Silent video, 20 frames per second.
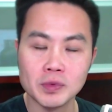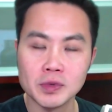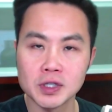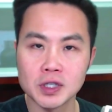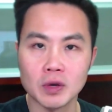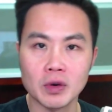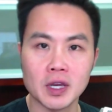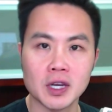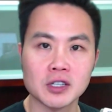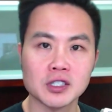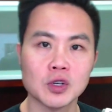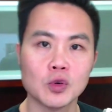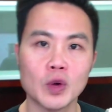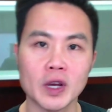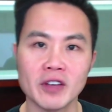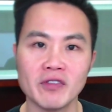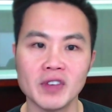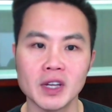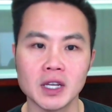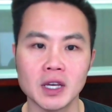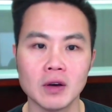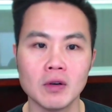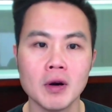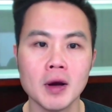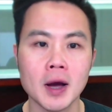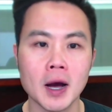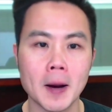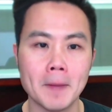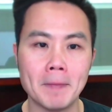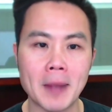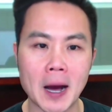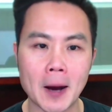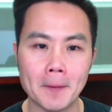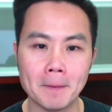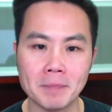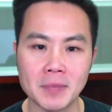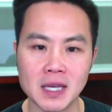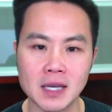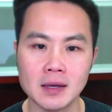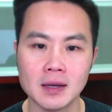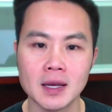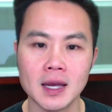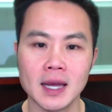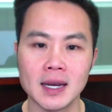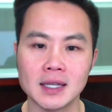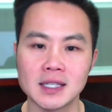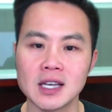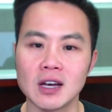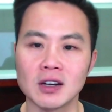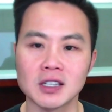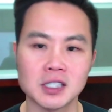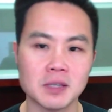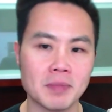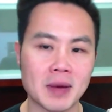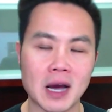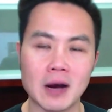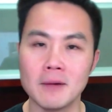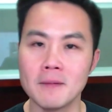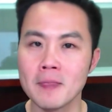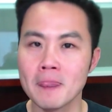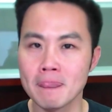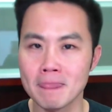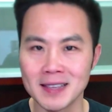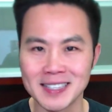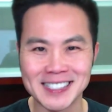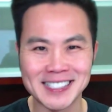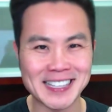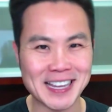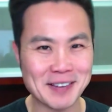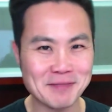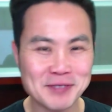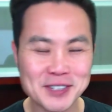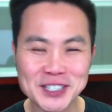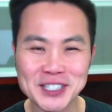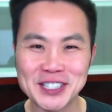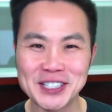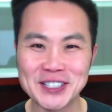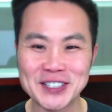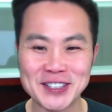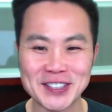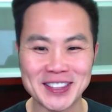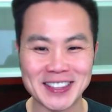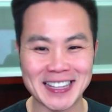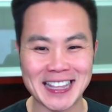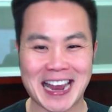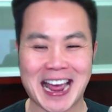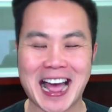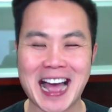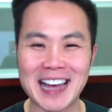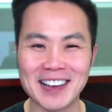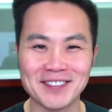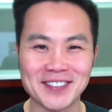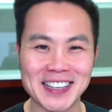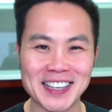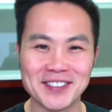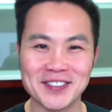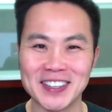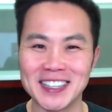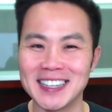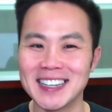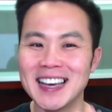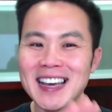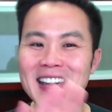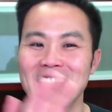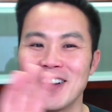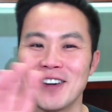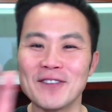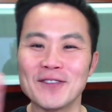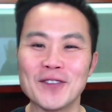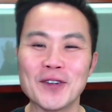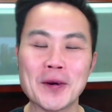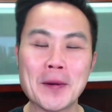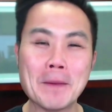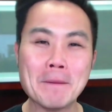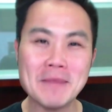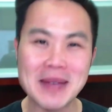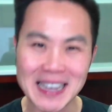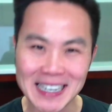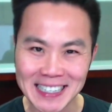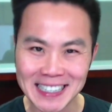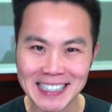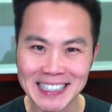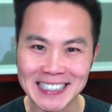So here's a quick video about me. And it talks about the same spiel that I've given for many